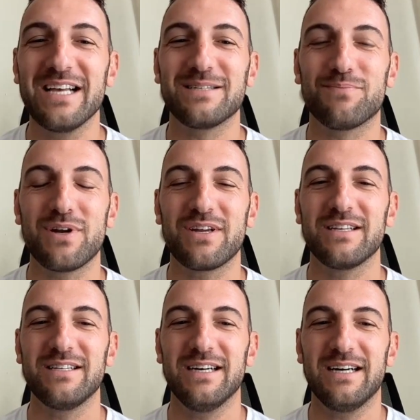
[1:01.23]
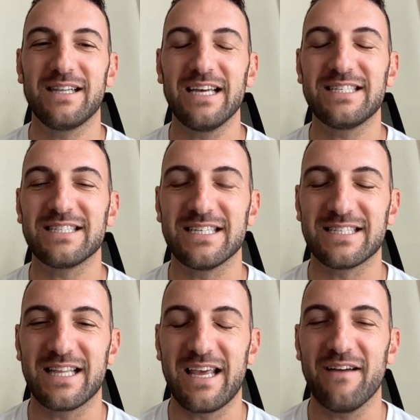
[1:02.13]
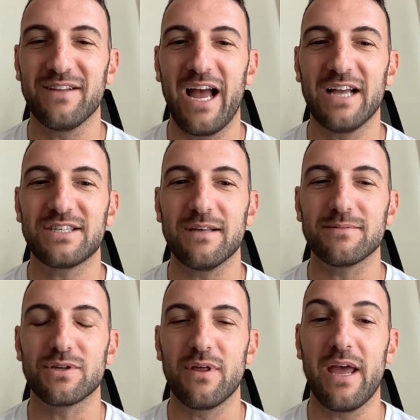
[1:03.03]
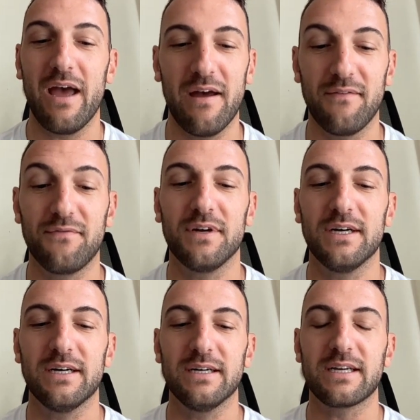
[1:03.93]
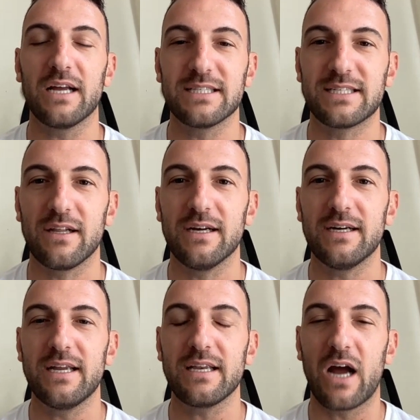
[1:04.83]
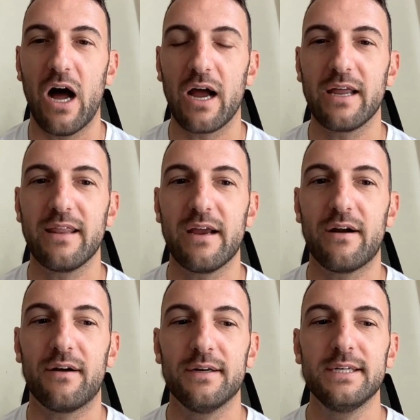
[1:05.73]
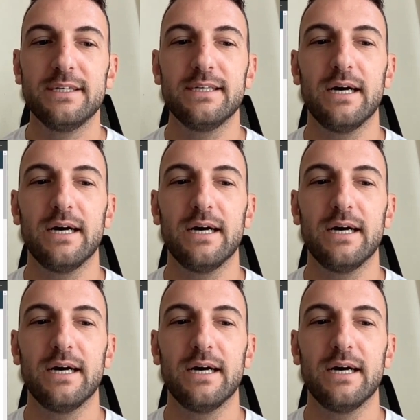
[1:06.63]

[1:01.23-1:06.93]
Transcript: So Terra Virtua has some pretty good uh, licenses that they have attached to them. So they have uh, Godzilla and Kong